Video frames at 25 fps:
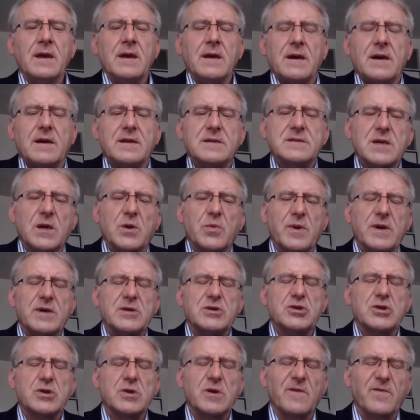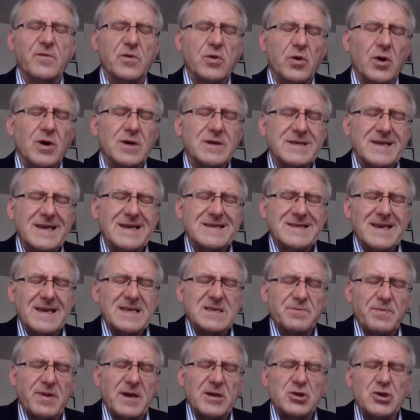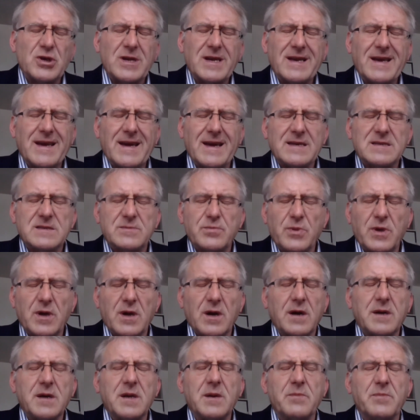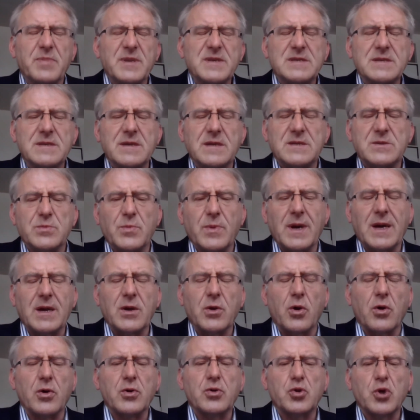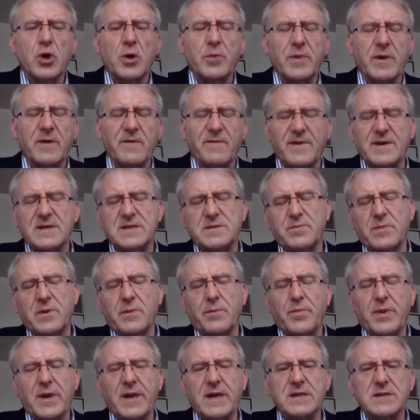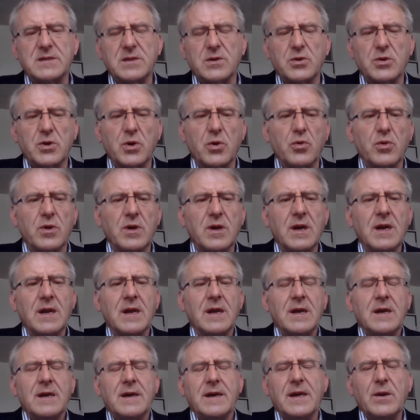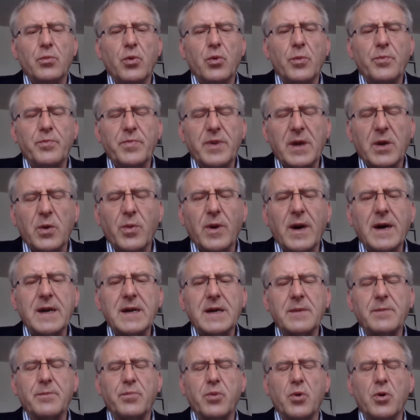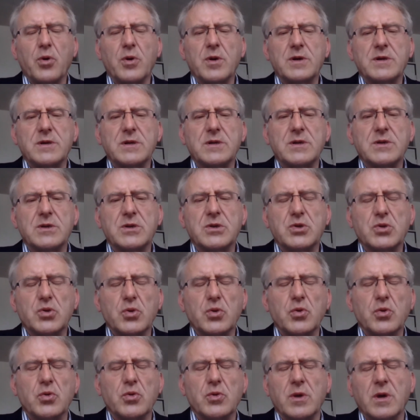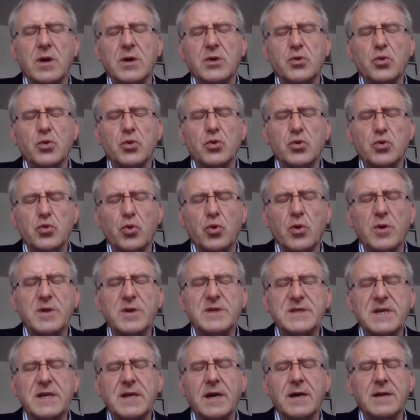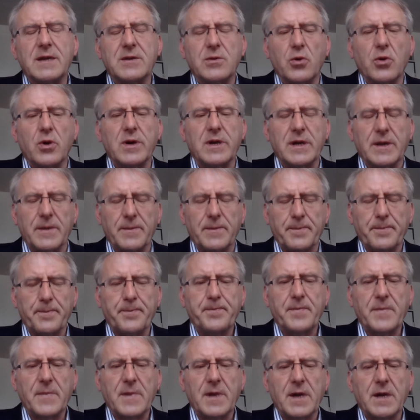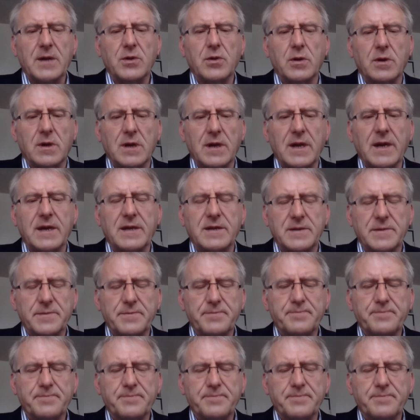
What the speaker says: And the question, of course, is, especially as we are in a business where long-term investment plays a role, it would be quite important to consider it early, not late.